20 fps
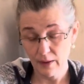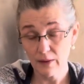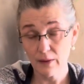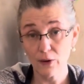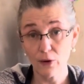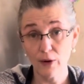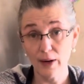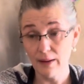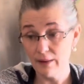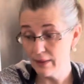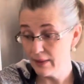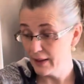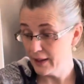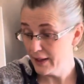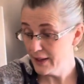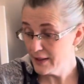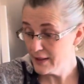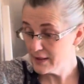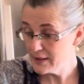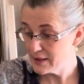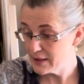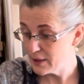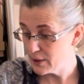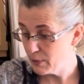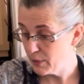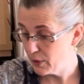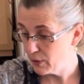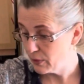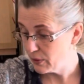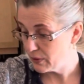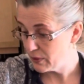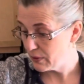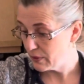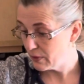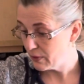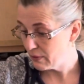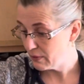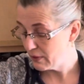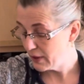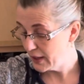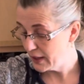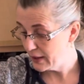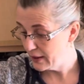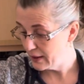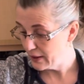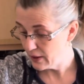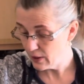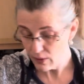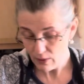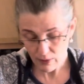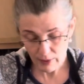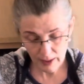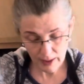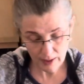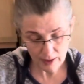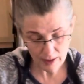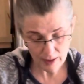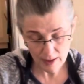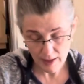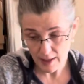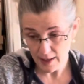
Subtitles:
Great thing is, they're both ready to go here.